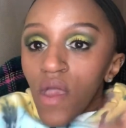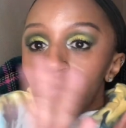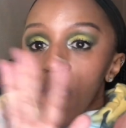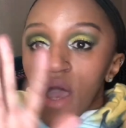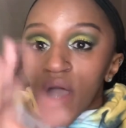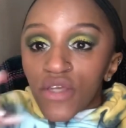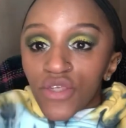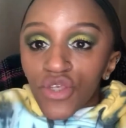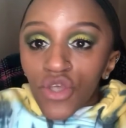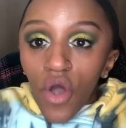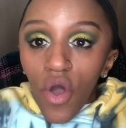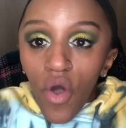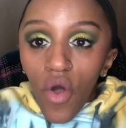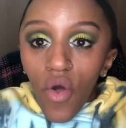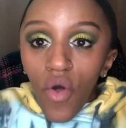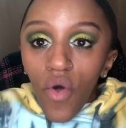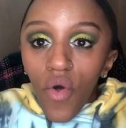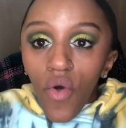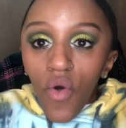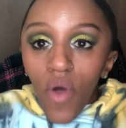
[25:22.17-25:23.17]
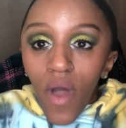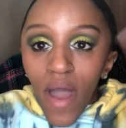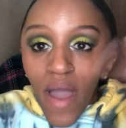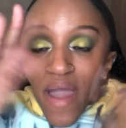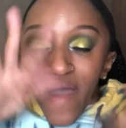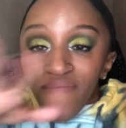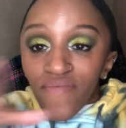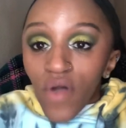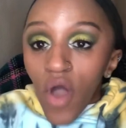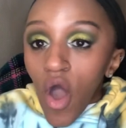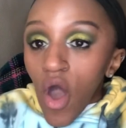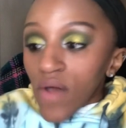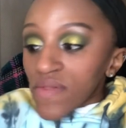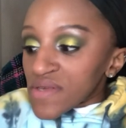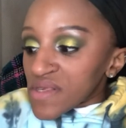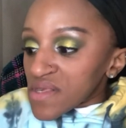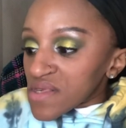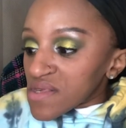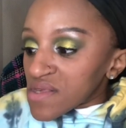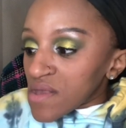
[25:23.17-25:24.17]
And so I have all
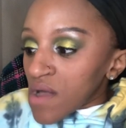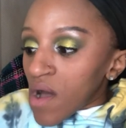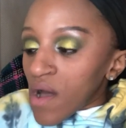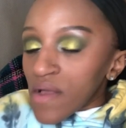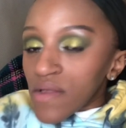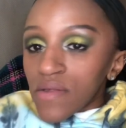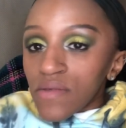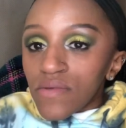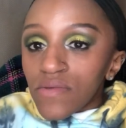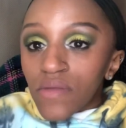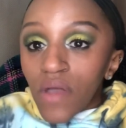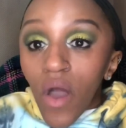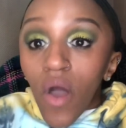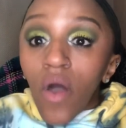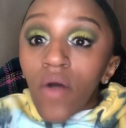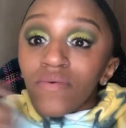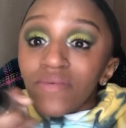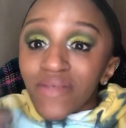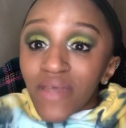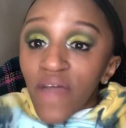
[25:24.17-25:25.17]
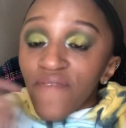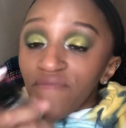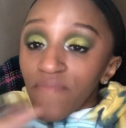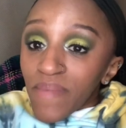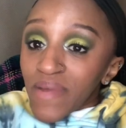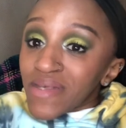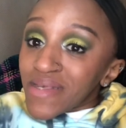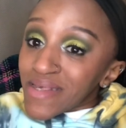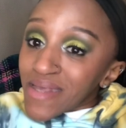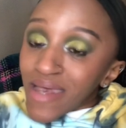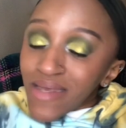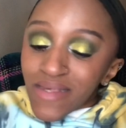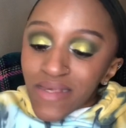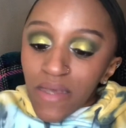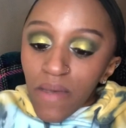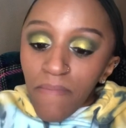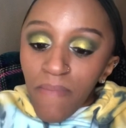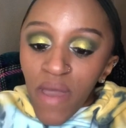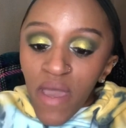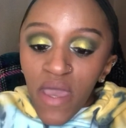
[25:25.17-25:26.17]
this is done. Now it's time for me to set
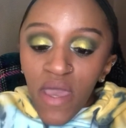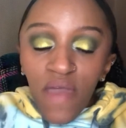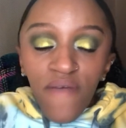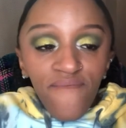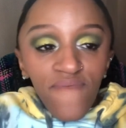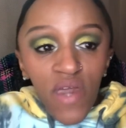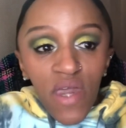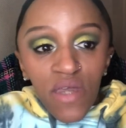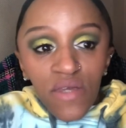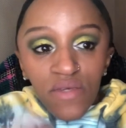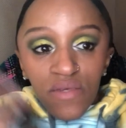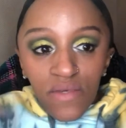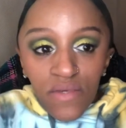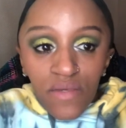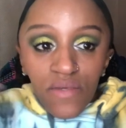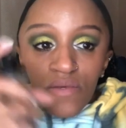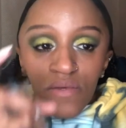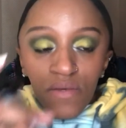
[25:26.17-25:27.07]
my face.